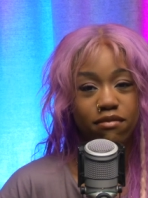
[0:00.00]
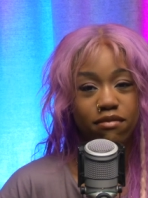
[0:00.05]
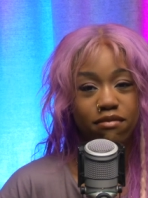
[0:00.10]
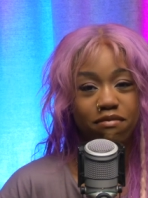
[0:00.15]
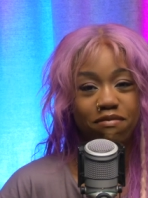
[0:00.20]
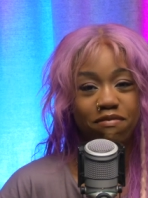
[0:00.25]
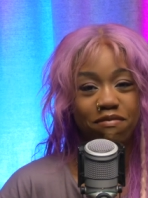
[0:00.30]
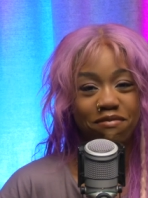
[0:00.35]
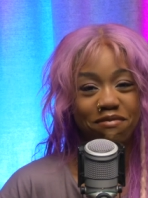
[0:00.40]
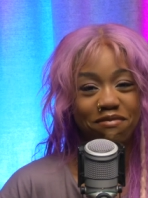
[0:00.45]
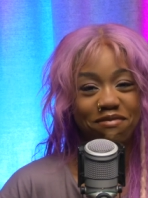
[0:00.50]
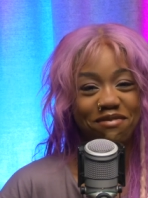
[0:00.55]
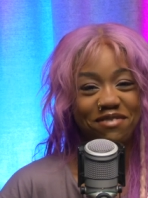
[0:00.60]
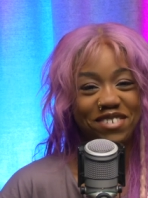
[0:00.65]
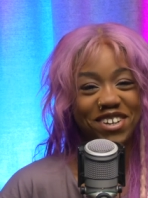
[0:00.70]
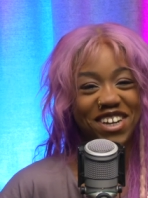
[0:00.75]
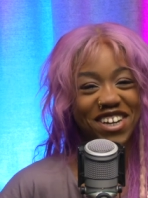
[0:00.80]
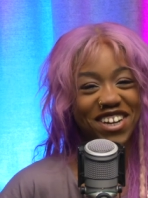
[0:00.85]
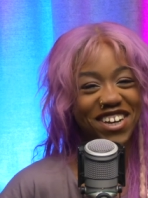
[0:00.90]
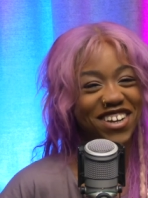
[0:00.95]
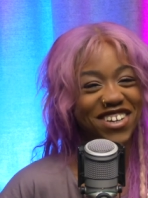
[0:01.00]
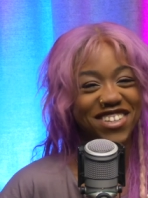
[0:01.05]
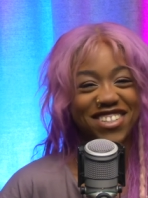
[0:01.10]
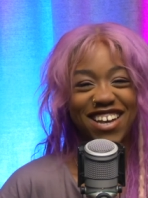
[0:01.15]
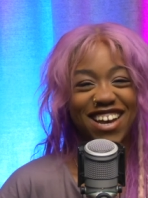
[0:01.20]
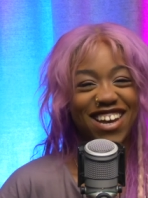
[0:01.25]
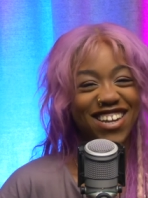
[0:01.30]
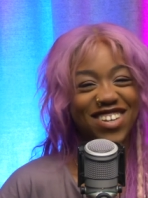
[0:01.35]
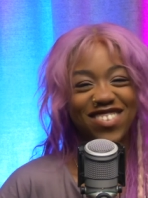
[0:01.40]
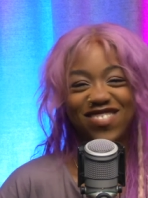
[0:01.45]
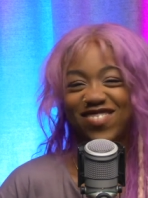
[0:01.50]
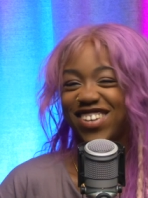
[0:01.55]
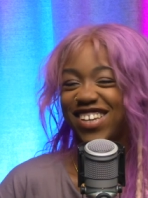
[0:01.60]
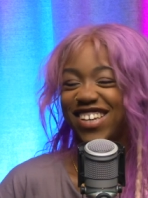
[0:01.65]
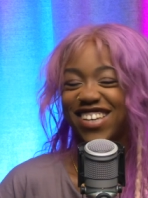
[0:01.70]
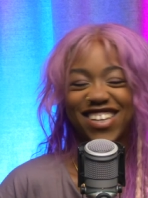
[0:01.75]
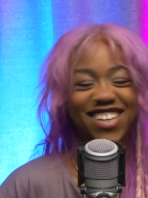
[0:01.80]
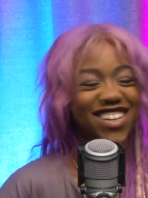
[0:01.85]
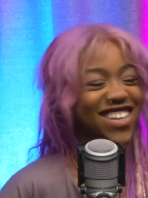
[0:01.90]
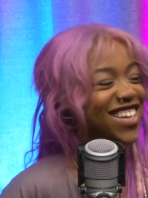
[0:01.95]
Because
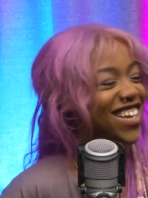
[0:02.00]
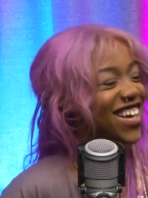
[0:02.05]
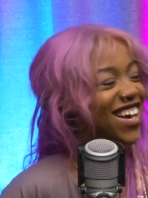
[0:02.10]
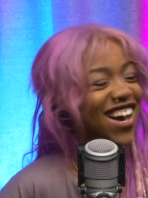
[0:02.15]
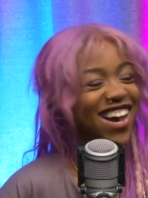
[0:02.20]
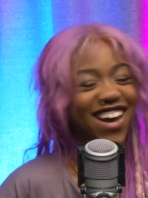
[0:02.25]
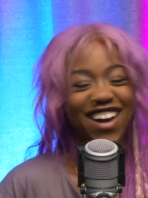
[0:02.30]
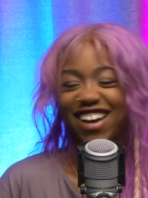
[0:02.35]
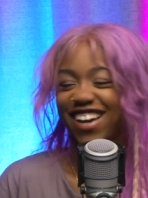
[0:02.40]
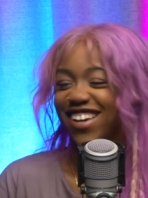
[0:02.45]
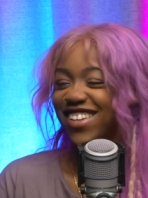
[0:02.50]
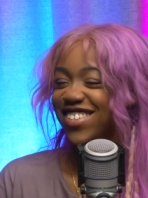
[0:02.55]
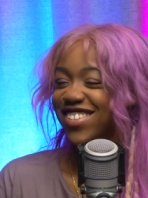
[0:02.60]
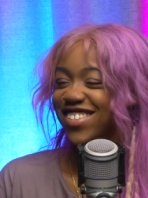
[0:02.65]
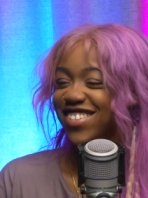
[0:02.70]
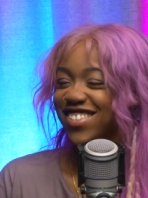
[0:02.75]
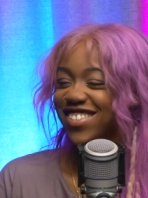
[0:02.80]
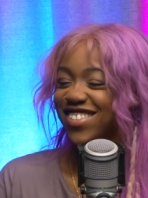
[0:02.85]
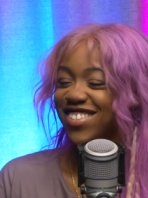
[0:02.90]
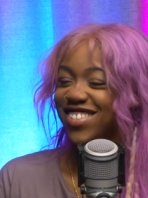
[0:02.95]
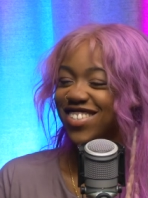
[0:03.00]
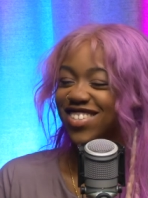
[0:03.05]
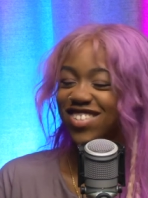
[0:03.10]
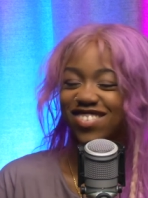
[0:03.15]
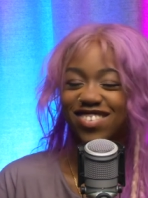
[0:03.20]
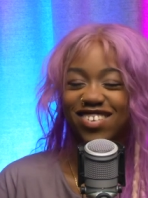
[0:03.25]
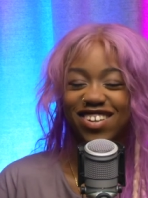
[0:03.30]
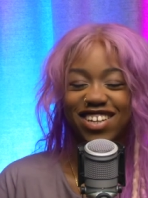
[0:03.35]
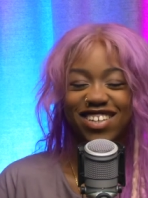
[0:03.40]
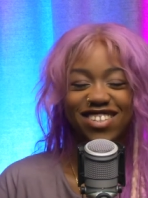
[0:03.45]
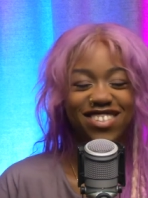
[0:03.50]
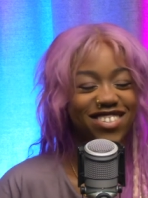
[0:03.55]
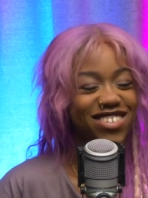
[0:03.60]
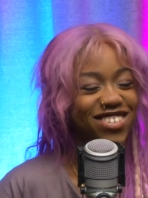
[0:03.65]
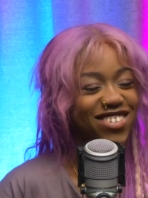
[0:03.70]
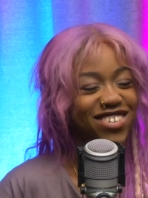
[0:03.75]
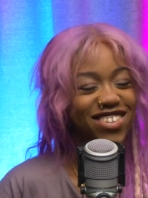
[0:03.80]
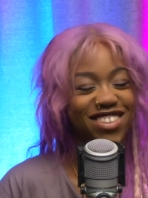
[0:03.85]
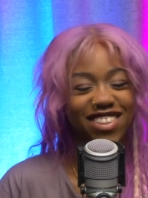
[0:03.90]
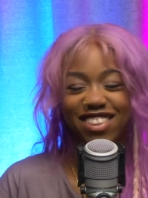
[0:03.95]
I just strongly do
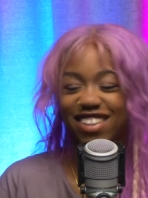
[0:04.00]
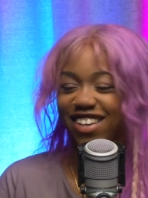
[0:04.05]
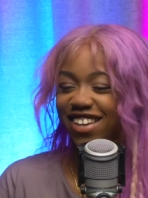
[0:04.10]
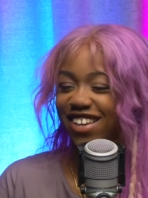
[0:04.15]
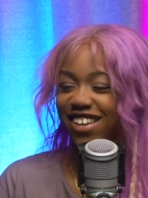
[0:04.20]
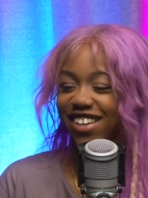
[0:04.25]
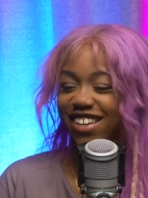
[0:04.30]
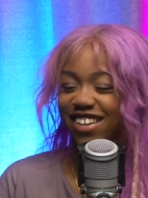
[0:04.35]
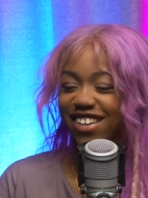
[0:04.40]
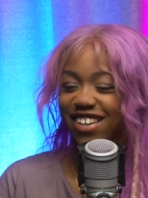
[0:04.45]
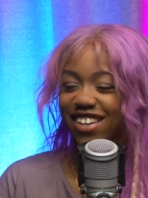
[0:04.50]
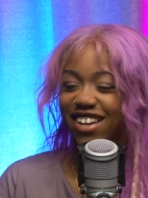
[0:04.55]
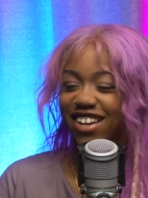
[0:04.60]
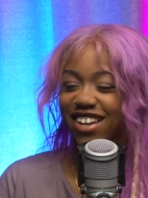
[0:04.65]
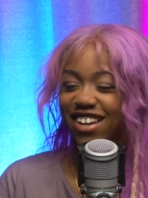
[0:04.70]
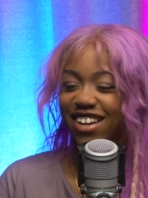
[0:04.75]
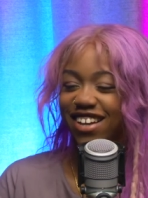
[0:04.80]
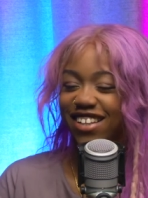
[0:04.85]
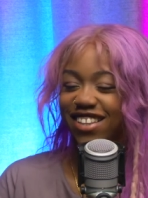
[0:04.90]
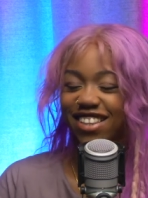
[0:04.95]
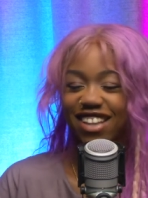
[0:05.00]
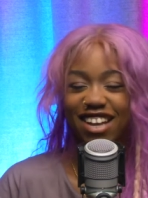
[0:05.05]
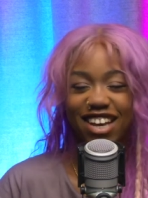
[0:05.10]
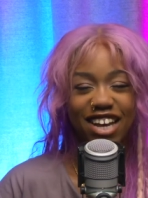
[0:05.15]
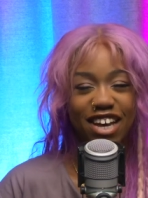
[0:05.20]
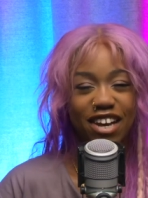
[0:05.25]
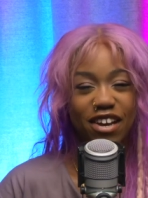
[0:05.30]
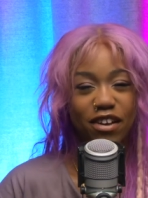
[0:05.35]
not think that